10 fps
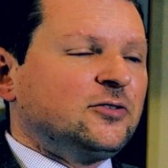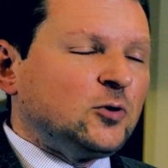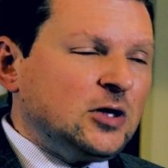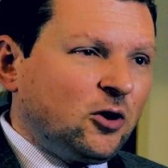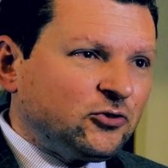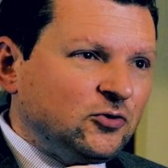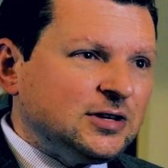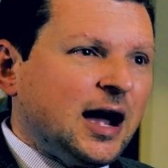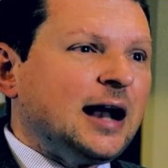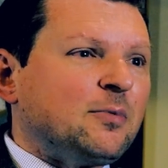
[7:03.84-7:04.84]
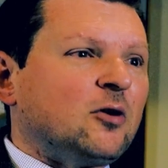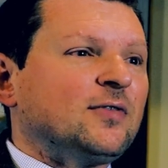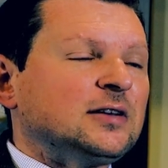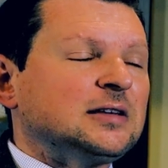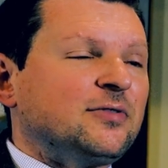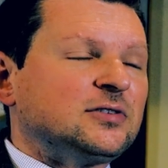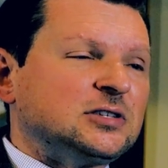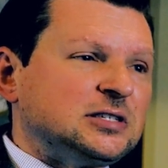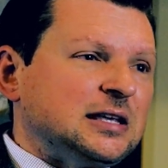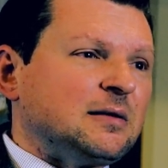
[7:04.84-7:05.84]
And so he also died a perfect death.
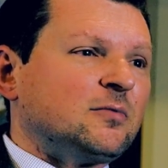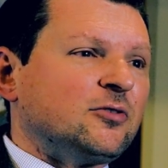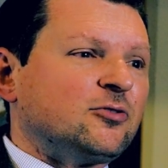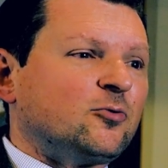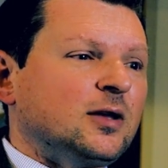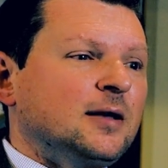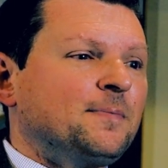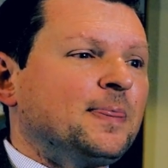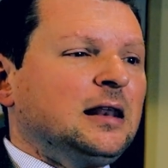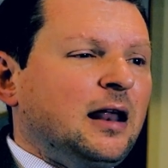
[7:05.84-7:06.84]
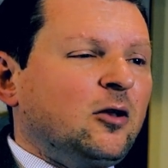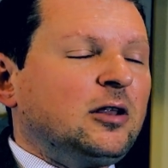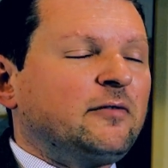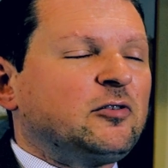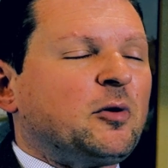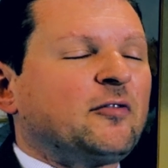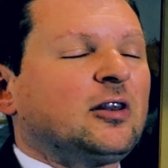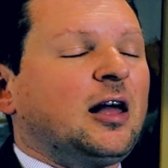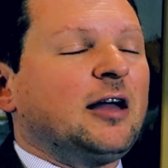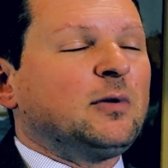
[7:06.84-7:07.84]
This is step number 3. He not only lived a
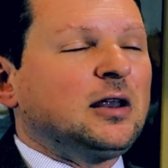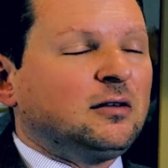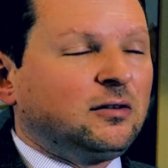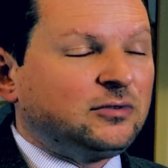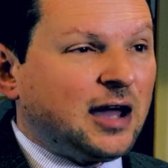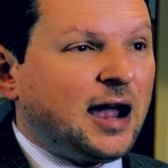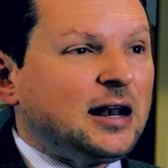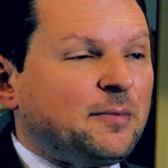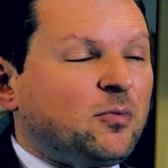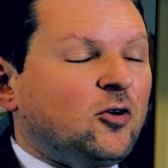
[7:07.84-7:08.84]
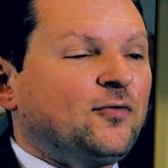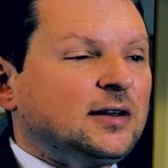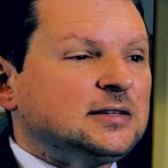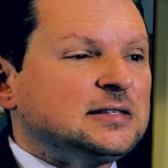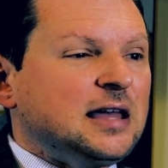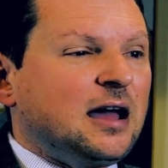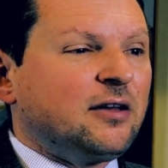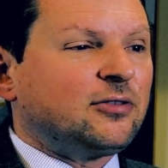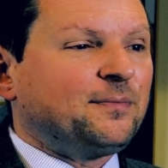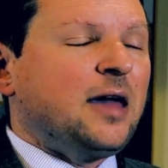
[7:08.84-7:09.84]
perfect life, but he died a perfect
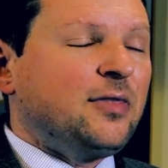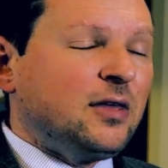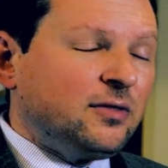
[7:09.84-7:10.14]
death. And